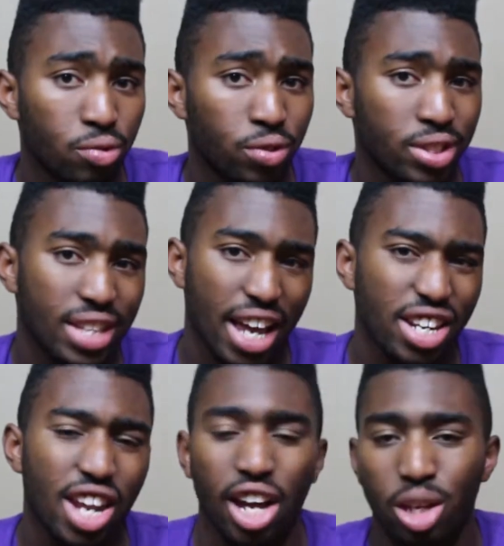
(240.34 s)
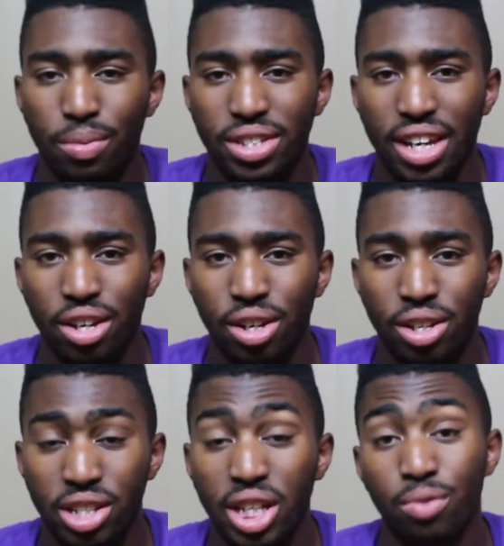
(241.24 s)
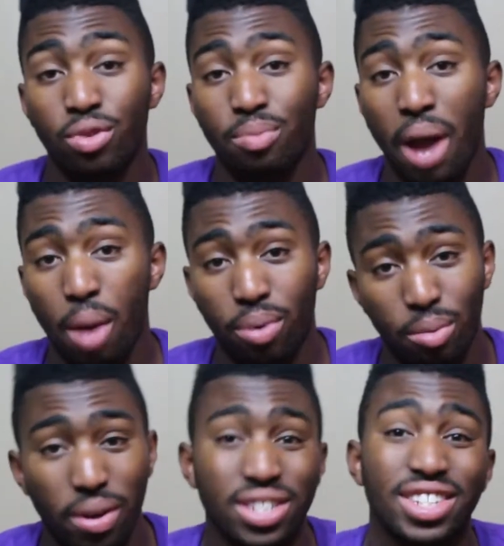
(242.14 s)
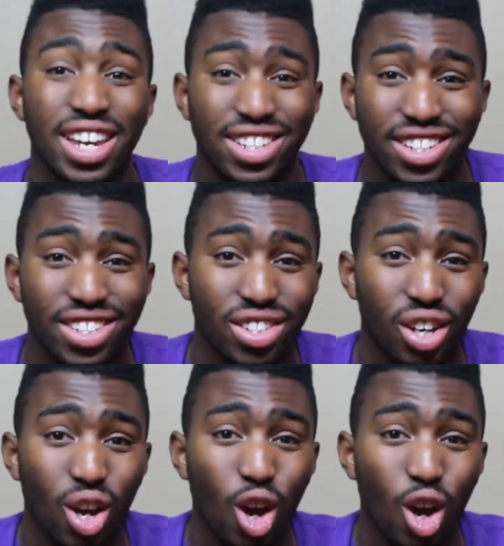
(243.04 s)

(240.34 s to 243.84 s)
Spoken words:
it for signing documents or delivering PowerPoint presentations.